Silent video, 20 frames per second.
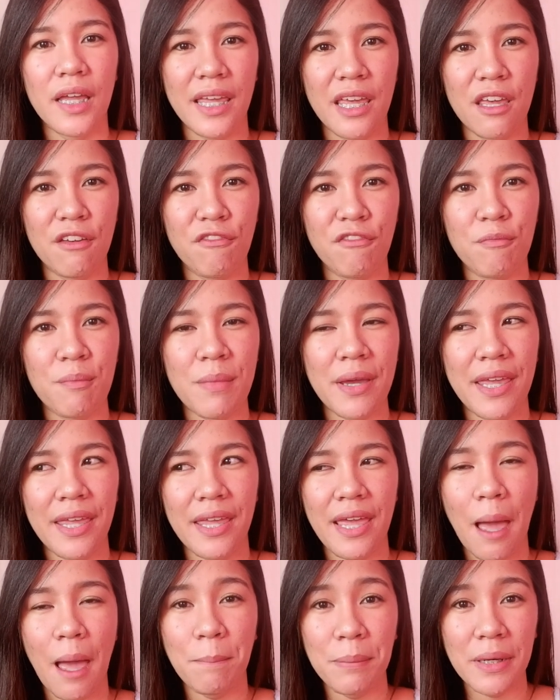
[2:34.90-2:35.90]
If
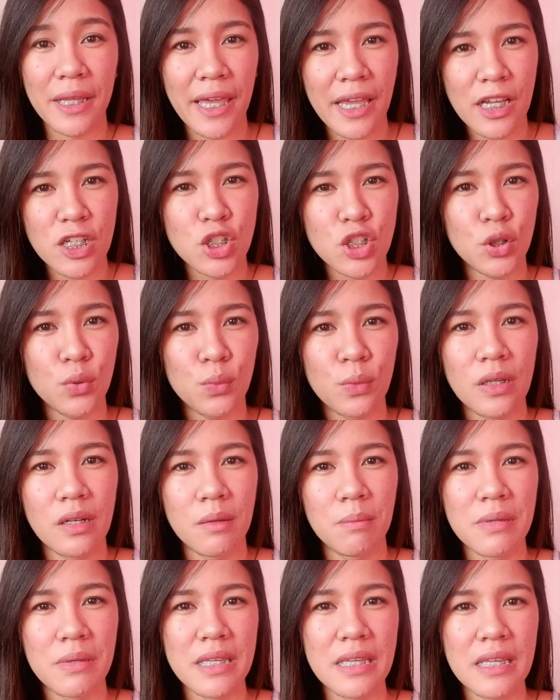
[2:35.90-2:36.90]
my application
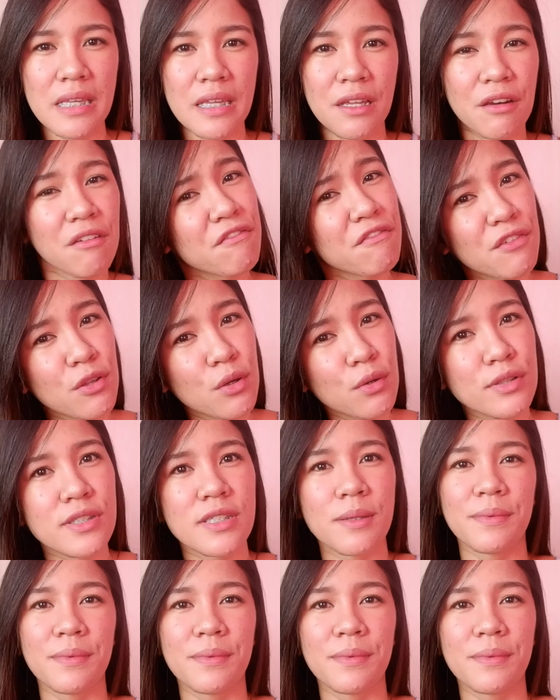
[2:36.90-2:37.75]
will be reviewed,